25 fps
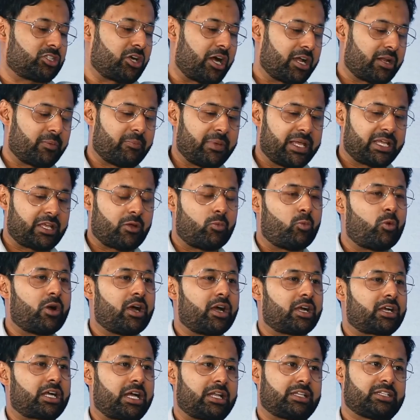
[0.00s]
try to make it
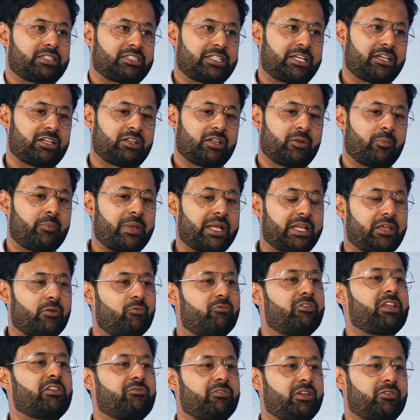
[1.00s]
work. As I said, make
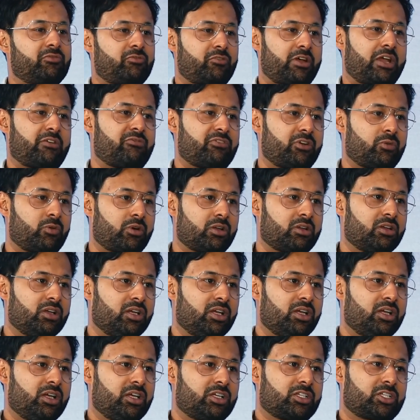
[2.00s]
it win-win for everyone
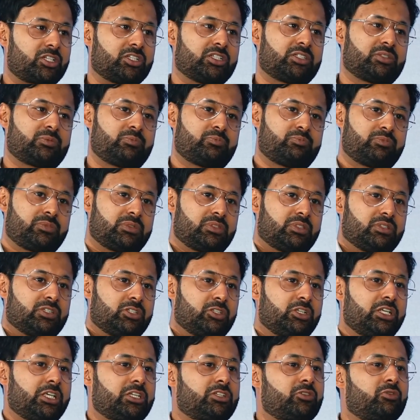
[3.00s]
because
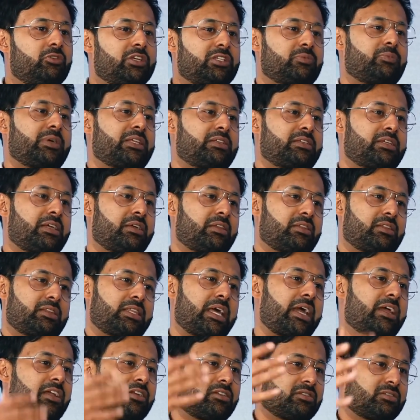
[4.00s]
you need to risk
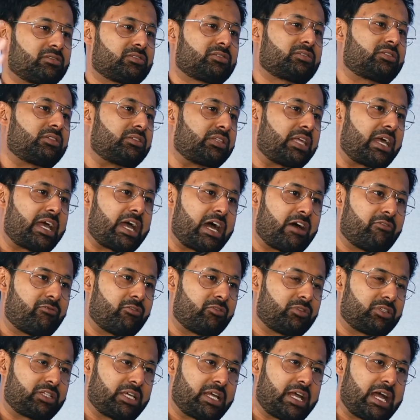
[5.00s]
mitigate. They
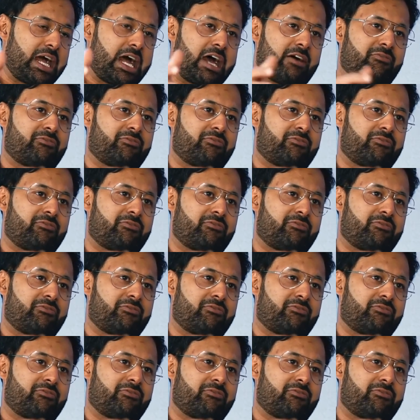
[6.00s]
have their